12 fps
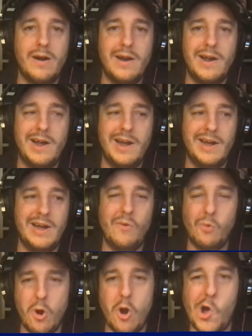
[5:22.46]

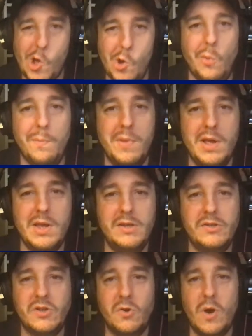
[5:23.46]
all home.
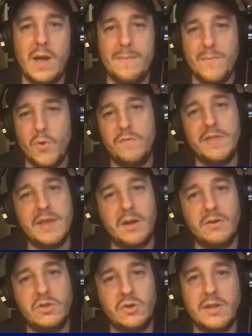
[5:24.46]
So a movie that
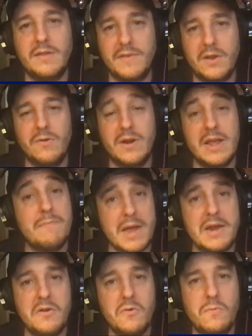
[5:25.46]
goes straight to VOD
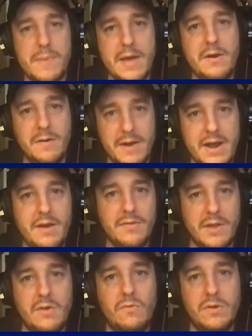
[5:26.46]
may do better now
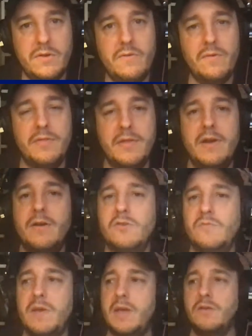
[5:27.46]
than it would do in theaters
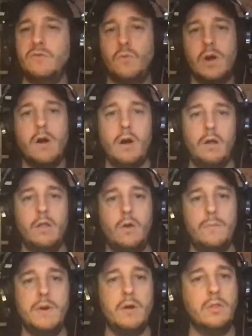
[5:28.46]
because we are all
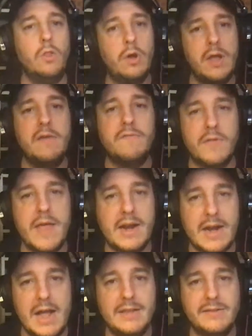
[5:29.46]
home and all looking for that
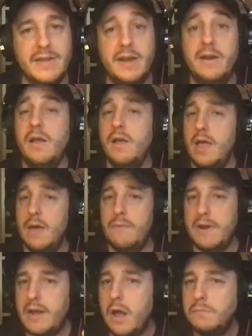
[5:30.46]
content. And
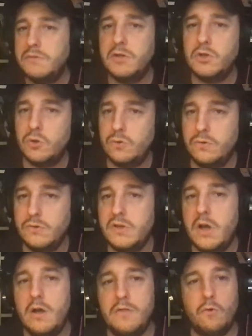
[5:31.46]
when it comes to Trolls,
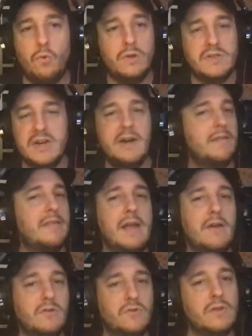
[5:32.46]
there wasn't anything
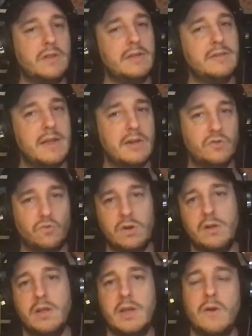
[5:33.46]
else released that is
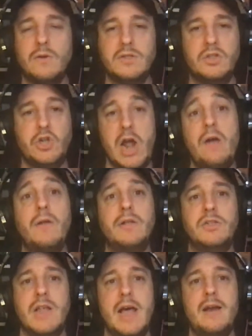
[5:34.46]
really going to
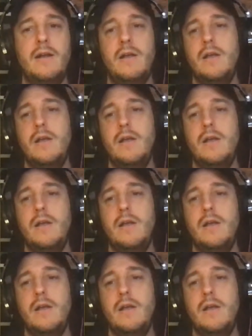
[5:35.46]
challenge that.